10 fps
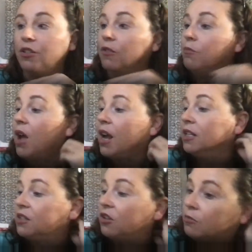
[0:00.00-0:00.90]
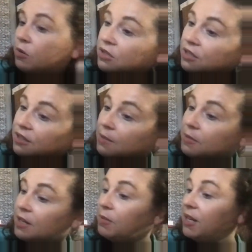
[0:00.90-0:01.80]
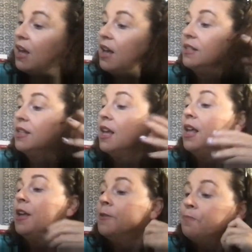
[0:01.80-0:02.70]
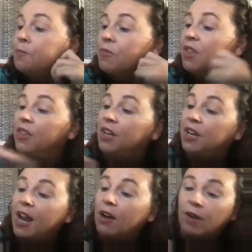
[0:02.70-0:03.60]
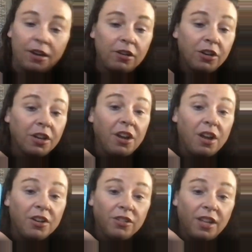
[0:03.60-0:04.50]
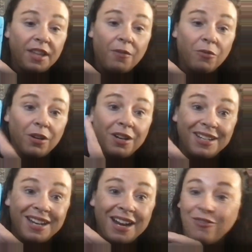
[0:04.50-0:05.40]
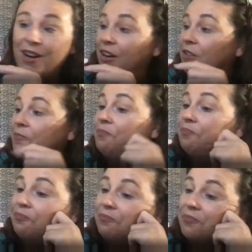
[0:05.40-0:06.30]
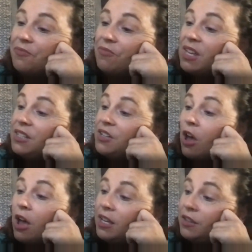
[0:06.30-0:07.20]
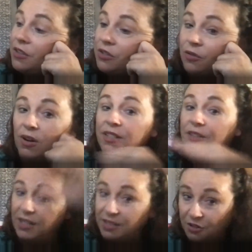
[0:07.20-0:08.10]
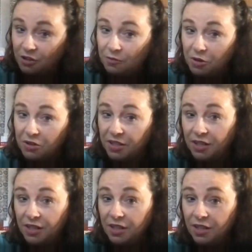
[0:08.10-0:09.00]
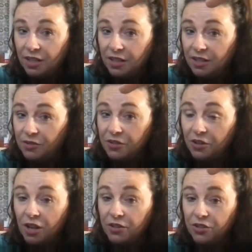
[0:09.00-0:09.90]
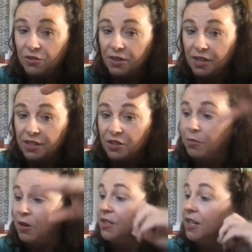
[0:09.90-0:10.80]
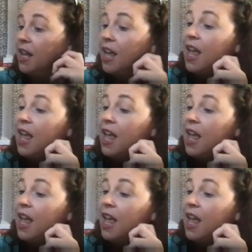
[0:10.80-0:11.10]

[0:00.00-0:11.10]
So mine is third person limited because the narrator, you're going to underline that word, narrator, is not in the story. So that's third person. As soon as they're not in the story, that's third person.